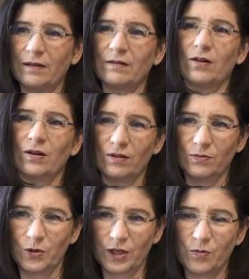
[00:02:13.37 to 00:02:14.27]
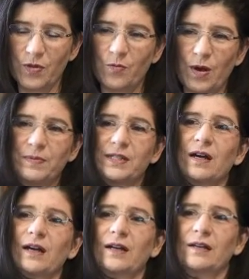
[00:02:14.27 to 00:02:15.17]
And working with the
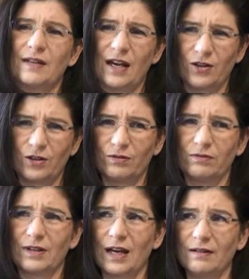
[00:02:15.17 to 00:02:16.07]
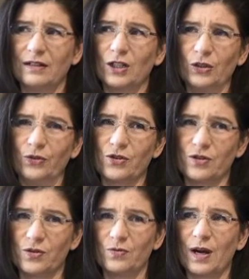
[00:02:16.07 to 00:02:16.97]
website, and that includes
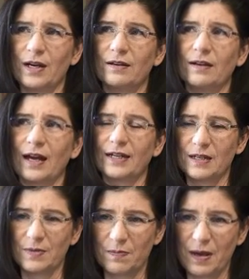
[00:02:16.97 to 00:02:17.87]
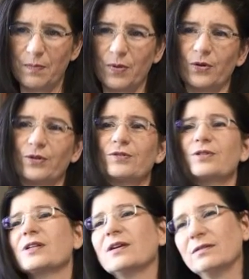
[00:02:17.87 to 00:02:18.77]
also writing academic
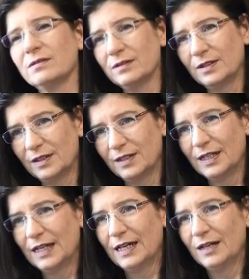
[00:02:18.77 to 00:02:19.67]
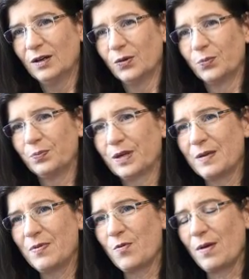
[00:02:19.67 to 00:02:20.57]
papers and
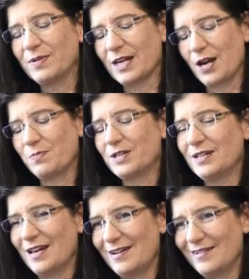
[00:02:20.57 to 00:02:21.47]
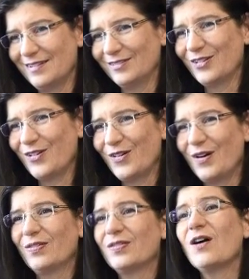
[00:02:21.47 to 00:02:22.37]
keeping the website up to date,
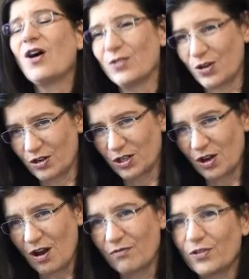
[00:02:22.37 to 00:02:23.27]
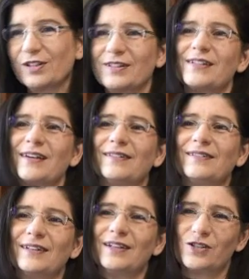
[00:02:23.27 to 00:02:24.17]
and the Harvard Coaching Conference
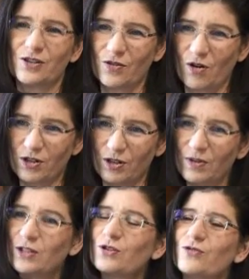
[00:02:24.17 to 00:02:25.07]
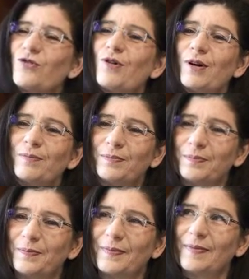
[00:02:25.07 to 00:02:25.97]
and the Institute of Coaching Research
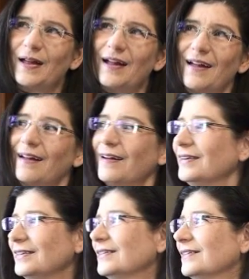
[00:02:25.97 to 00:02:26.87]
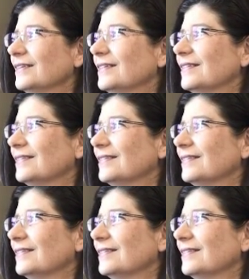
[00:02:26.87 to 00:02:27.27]
Forum, and